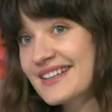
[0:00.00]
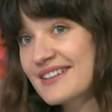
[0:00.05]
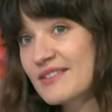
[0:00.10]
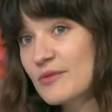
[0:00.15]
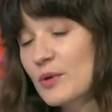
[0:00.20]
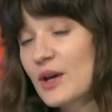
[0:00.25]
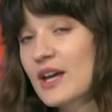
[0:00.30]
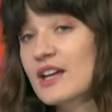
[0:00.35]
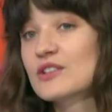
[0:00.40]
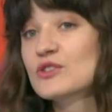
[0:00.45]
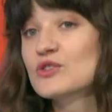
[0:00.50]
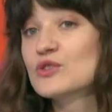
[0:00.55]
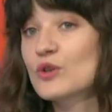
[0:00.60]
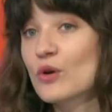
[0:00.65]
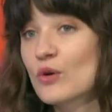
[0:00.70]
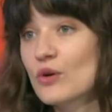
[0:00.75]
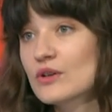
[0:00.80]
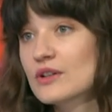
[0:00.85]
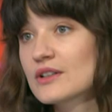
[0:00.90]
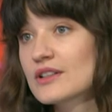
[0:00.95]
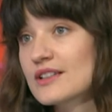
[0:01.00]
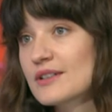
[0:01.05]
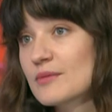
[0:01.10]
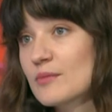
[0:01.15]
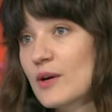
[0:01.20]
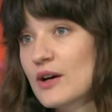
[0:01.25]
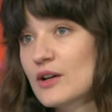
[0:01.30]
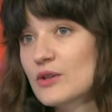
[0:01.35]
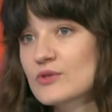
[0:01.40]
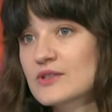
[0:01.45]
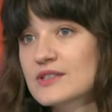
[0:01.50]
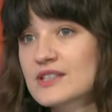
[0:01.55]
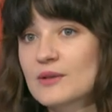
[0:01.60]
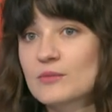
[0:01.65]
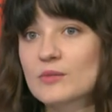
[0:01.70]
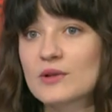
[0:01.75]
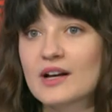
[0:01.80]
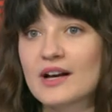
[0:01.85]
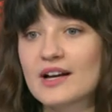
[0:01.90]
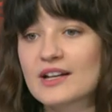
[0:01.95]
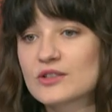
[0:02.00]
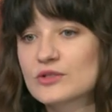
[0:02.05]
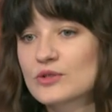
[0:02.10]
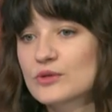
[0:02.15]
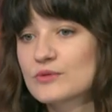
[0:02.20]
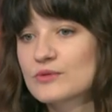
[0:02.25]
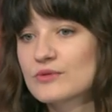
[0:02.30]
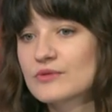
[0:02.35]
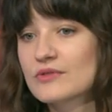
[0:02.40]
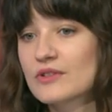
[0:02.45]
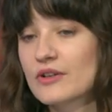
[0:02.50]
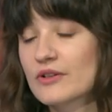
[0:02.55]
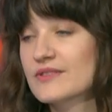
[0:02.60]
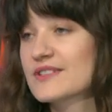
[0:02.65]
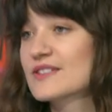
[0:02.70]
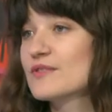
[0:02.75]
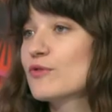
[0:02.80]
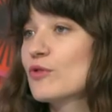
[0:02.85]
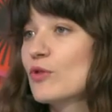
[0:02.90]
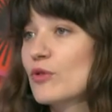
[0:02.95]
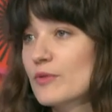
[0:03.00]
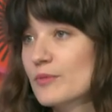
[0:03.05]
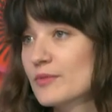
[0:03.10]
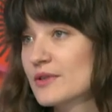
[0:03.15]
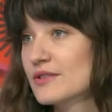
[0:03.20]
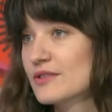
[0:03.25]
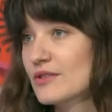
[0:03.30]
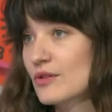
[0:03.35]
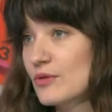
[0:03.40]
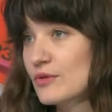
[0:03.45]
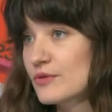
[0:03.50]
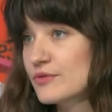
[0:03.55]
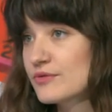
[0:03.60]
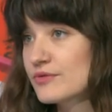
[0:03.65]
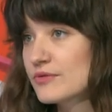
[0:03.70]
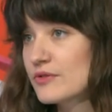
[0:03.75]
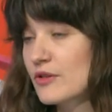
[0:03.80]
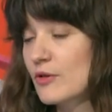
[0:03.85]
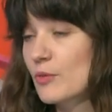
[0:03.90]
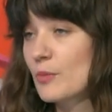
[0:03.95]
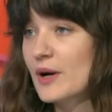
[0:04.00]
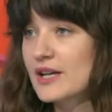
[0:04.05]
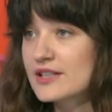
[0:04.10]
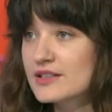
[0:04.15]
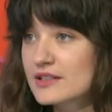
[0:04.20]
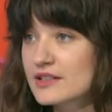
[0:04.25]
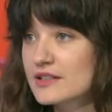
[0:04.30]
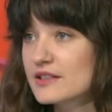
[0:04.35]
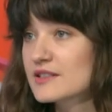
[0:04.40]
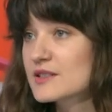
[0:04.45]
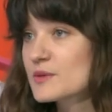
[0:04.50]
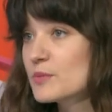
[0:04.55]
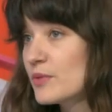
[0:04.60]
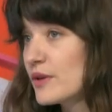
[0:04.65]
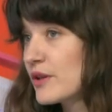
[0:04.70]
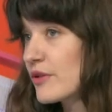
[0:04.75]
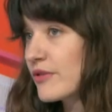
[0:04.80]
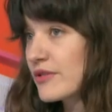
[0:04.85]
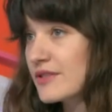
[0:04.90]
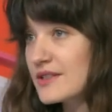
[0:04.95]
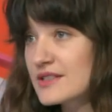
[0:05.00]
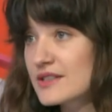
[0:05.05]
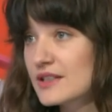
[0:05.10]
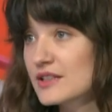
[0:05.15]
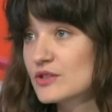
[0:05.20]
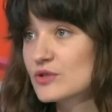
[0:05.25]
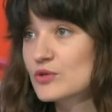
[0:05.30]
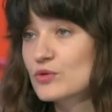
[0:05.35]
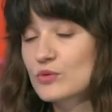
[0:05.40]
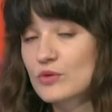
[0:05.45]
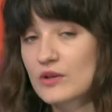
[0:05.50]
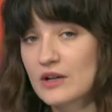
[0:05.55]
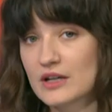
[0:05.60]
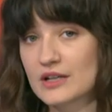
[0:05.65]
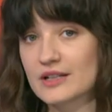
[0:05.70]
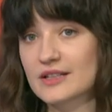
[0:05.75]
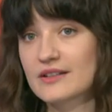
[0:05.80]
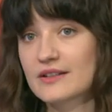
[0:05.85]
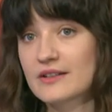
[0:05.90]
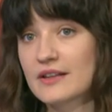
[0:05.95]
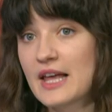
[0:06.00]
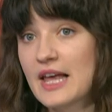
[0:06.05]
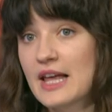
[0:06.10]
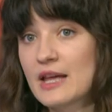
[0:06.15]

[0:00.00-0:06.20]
we can talk about some kind of transforming of traumatic experience into art.